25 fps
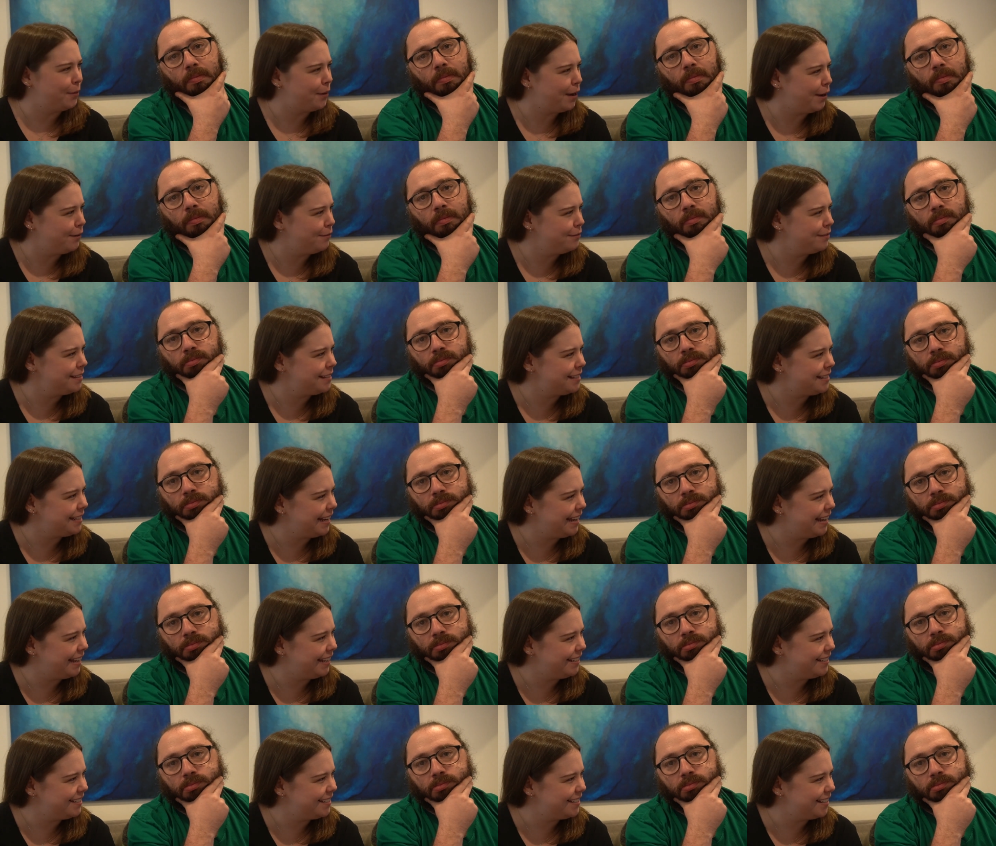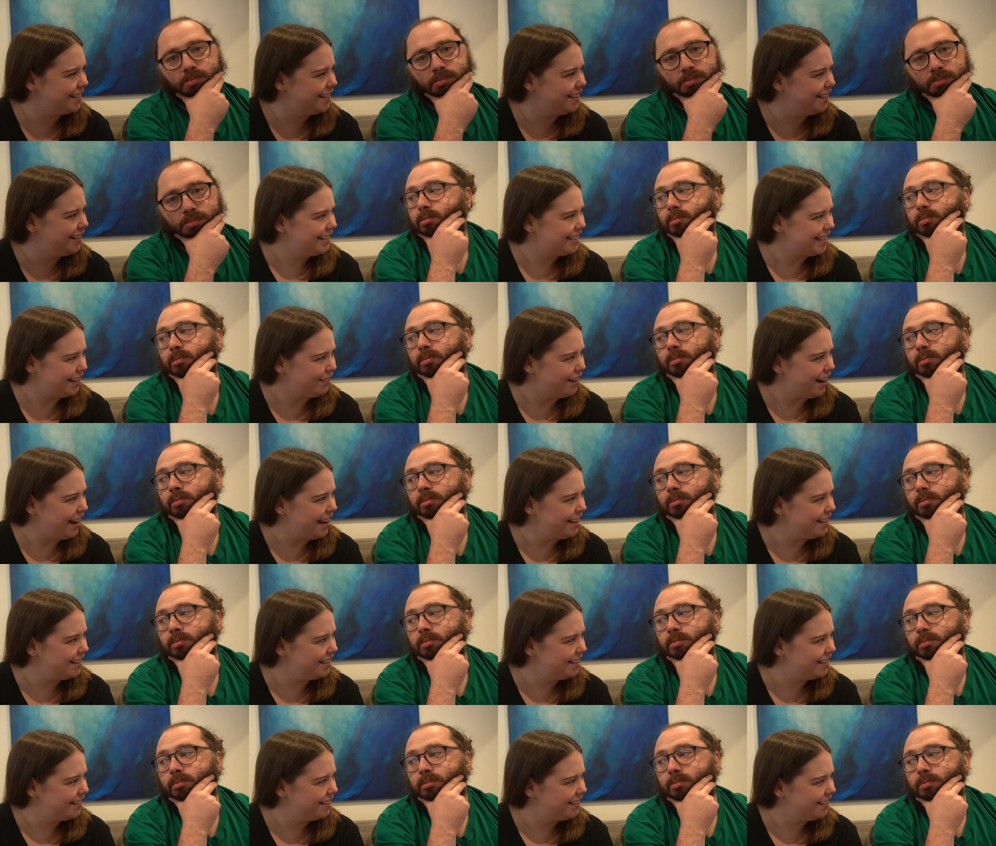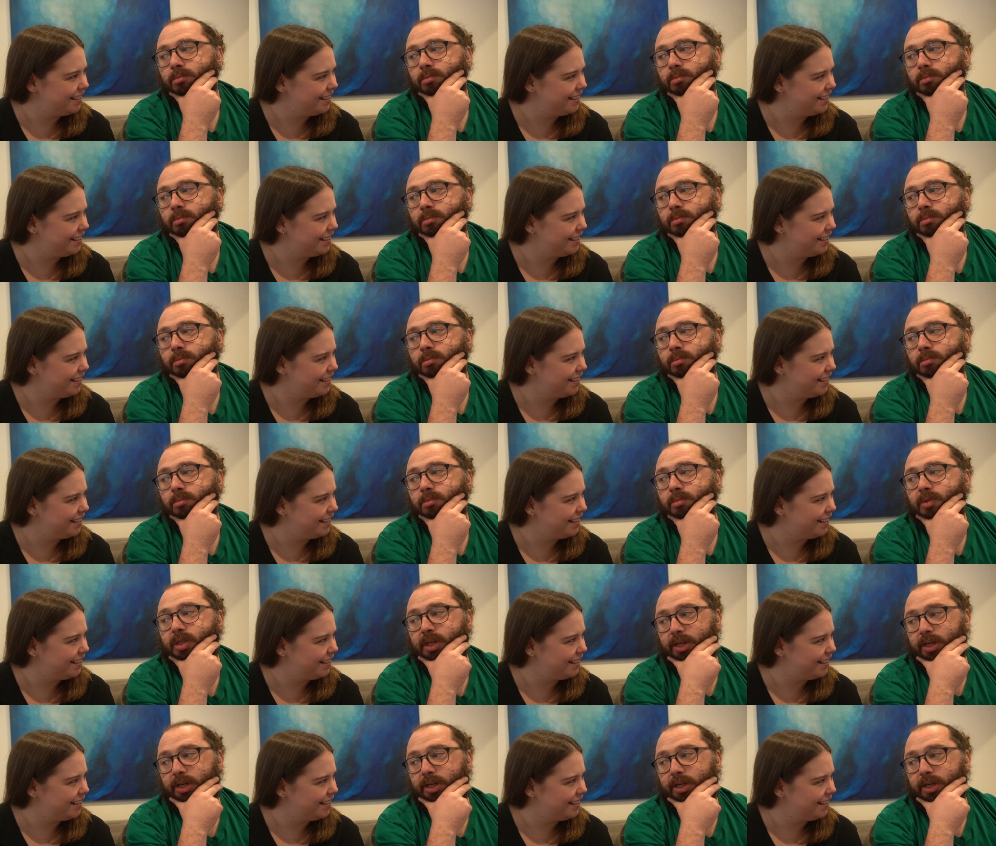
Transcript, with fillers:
Speaker 1: cone stand. Is that right? Is